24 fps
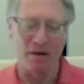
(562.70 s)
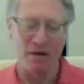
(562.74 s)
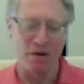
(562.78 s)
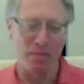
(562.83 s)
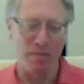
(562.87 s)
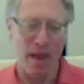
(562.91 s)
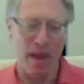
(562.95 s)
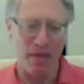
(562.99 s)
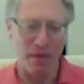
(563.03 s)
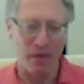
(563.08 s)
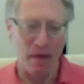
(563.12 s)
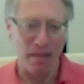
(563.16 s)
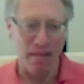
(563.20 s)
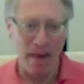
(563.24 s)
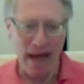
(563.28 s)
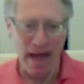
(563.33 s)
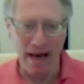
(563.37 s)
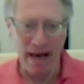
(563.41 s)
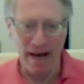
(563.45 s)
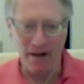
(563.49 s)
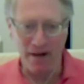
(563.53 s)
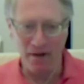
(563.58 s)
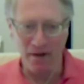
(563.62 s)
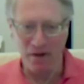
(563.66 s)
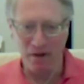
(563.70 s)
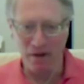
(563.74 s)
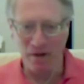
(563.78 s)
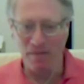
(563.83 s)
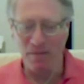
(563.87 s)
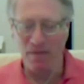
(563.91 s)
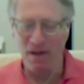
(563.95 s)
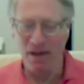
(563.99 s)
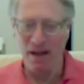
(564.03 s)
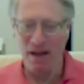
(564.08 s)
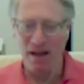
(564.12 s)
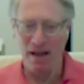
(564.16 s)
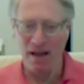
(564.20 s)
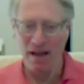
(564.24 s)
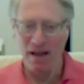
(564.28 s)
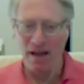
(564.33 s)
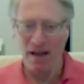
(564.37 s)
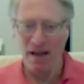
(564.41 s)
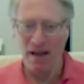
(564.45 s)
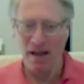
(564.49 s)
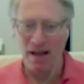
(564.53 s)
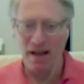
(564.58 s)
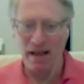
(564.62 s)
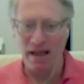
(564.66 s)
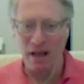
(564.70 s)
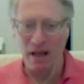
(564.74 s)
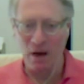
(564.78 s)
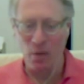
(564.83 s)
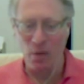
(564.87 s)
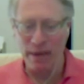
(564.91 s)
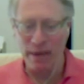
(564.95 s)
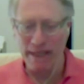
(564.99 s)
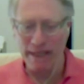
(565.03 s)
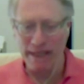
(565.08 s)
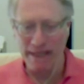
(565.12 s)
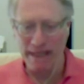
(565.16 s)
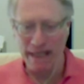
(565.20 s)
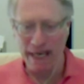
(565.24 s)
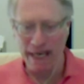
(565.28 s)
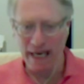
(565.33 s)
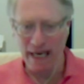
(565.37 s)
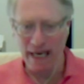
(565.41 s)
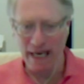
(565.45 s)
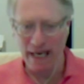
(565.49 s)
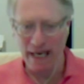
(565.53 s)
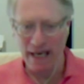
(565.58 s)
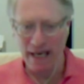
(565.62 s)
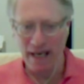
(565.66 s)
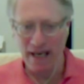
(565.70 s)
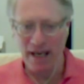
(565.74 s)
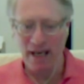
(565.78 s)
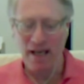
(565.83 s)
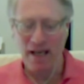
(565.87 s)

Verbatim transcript: There's mathematical, linguistic,